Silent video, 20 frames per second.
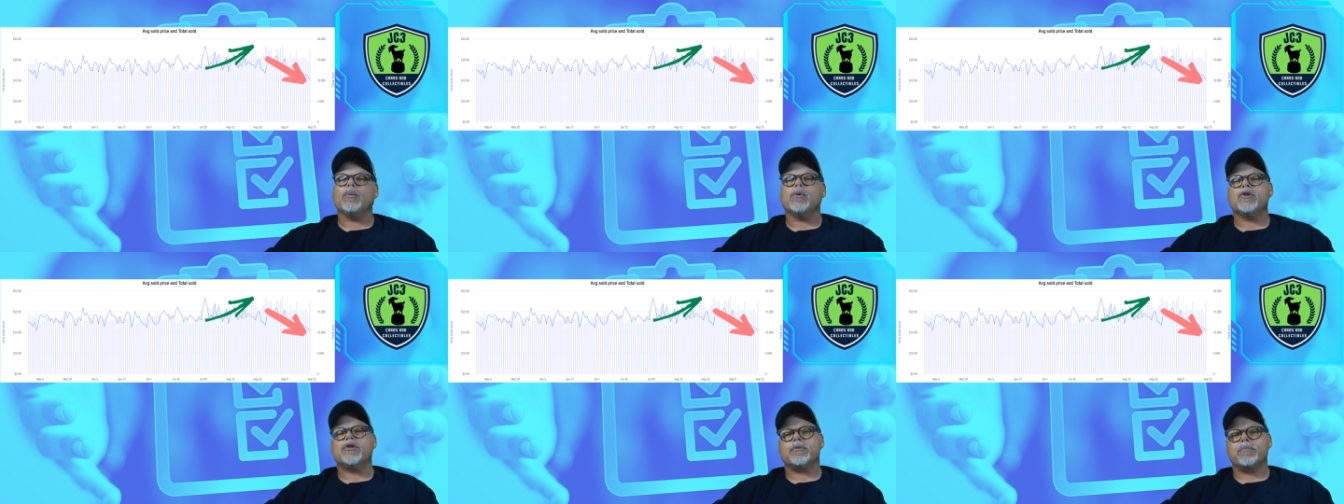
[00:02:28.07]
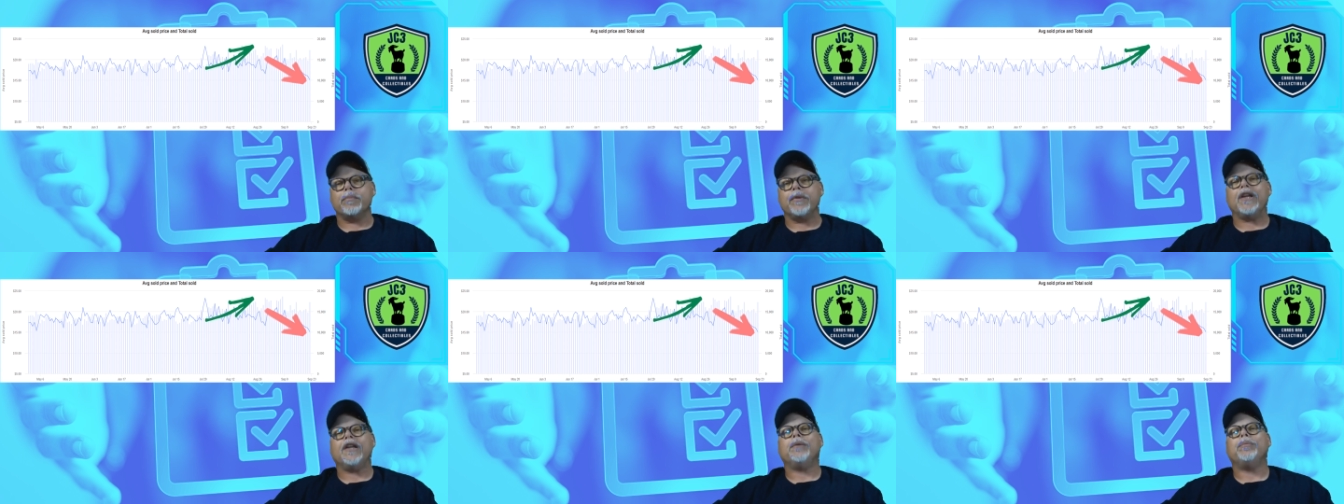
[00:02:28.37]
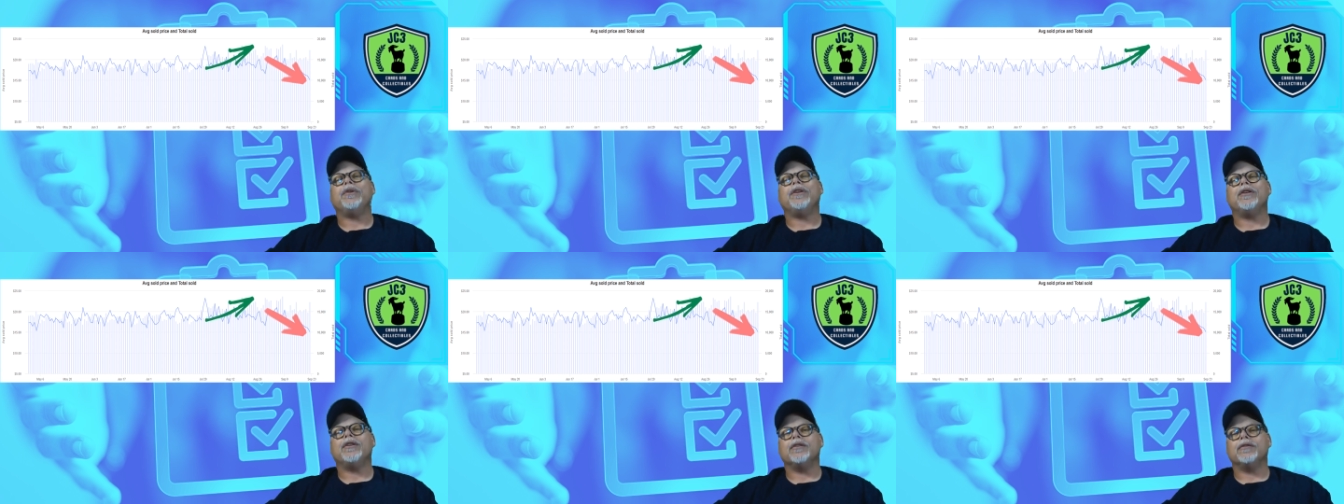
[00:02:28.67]
which may
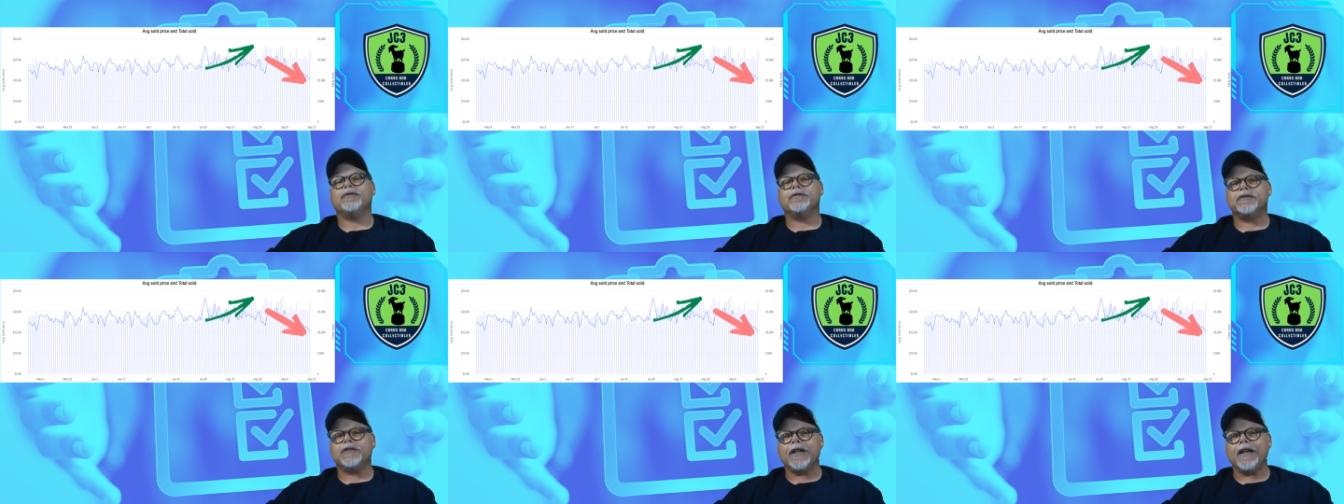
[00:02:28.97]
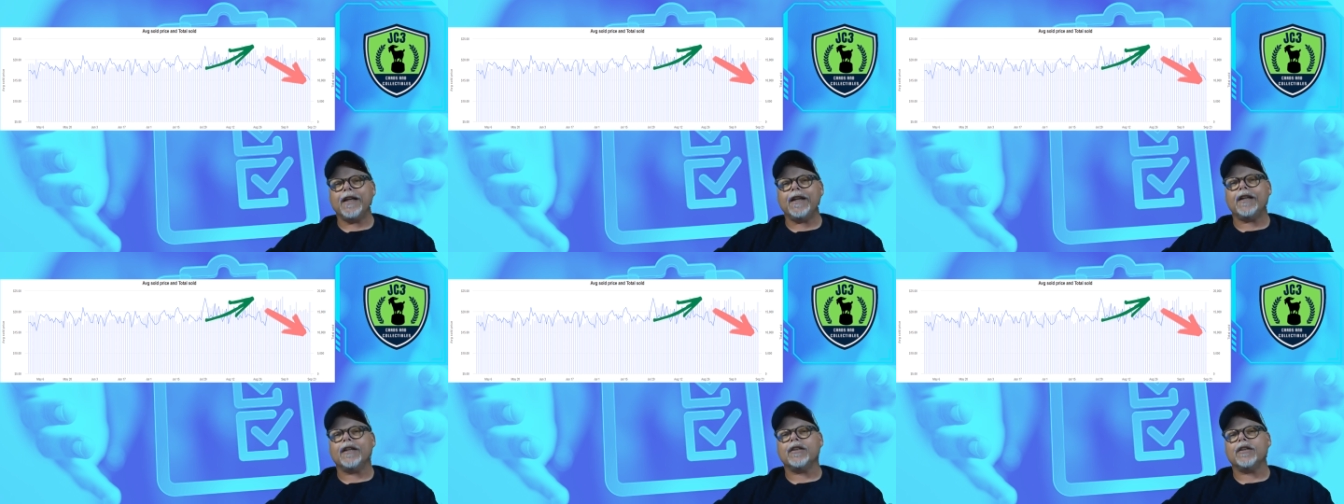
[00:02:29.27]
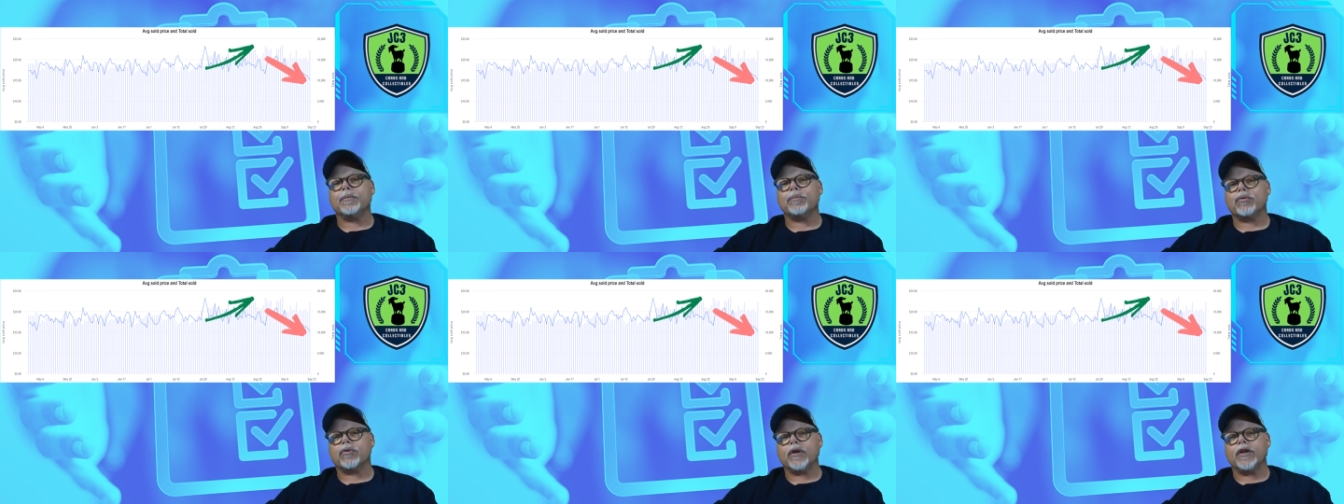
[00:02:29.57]
be deflating
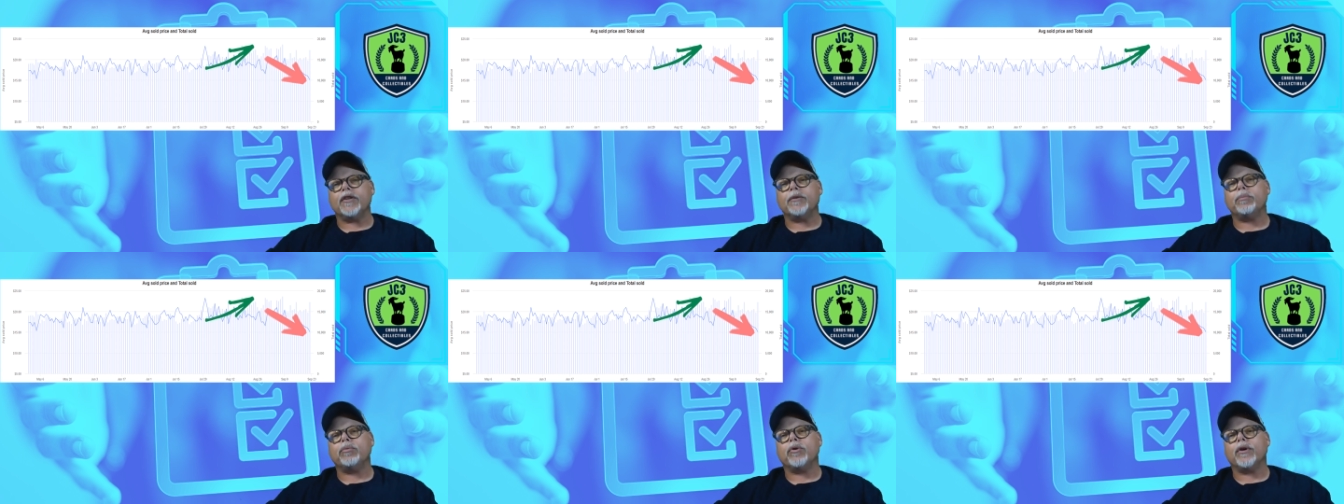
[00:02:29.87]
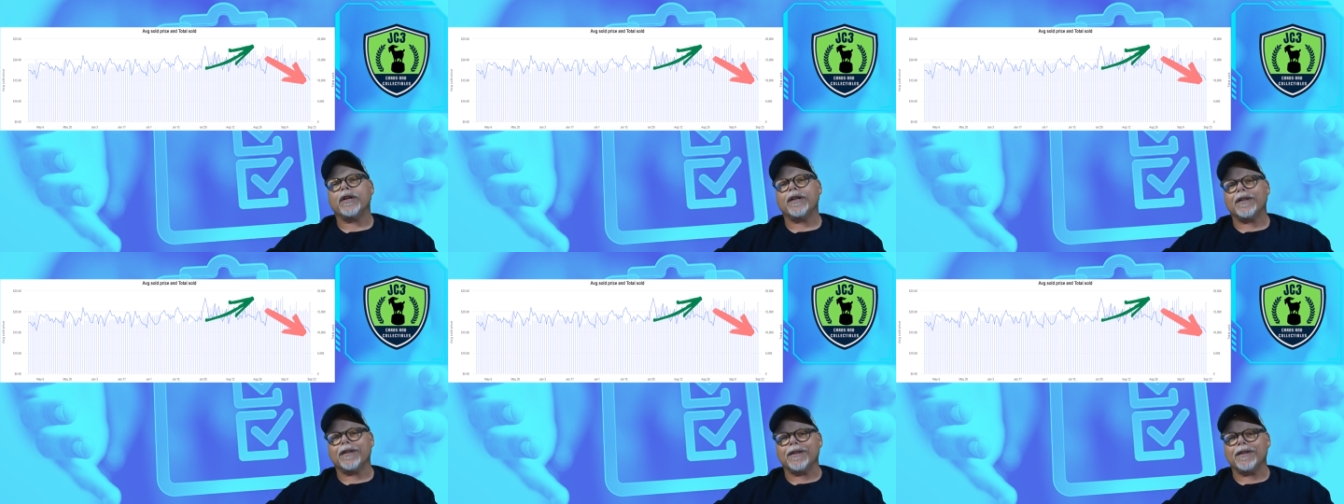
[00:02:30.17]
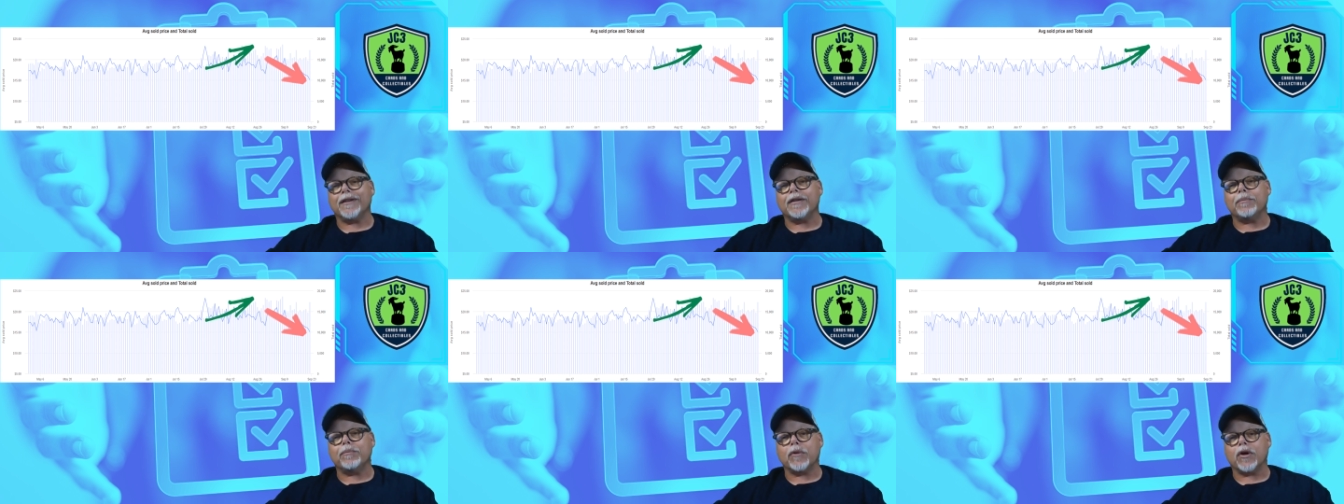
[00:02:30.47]
the price point
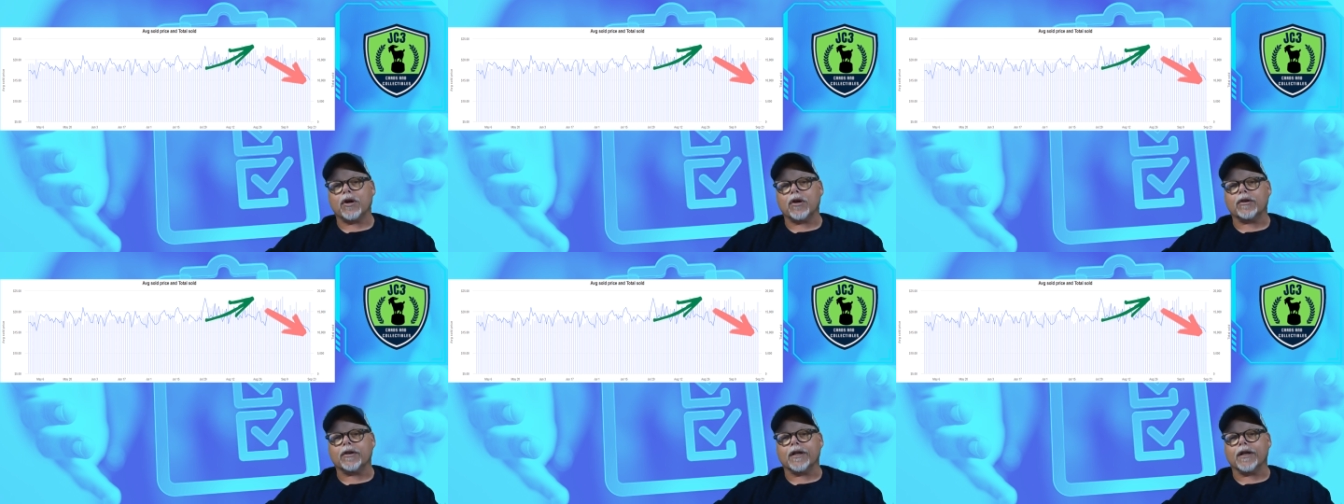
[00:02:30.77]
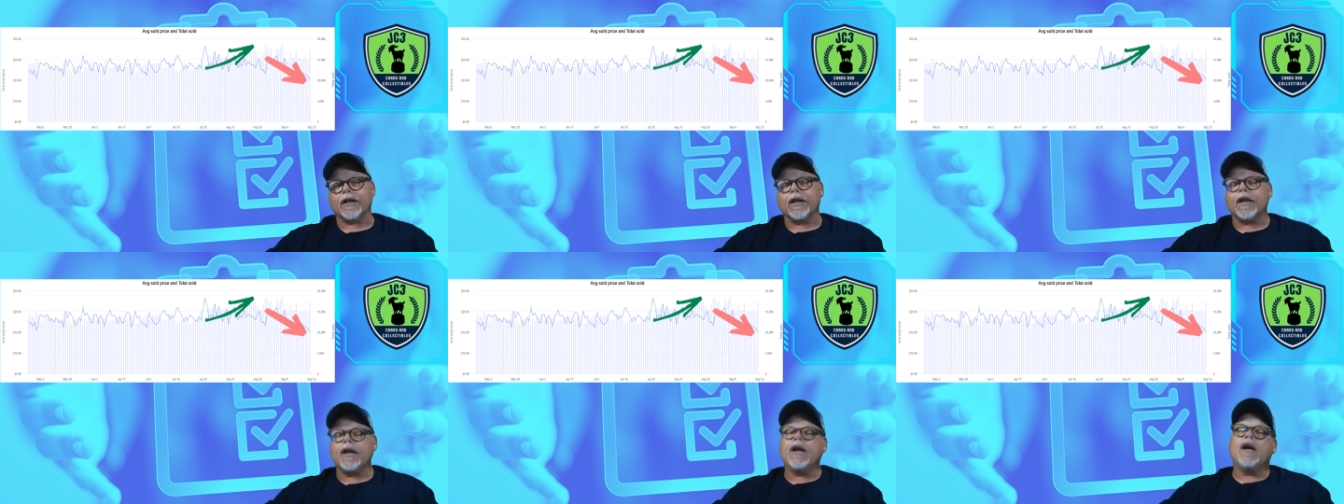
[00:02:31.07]
in the market.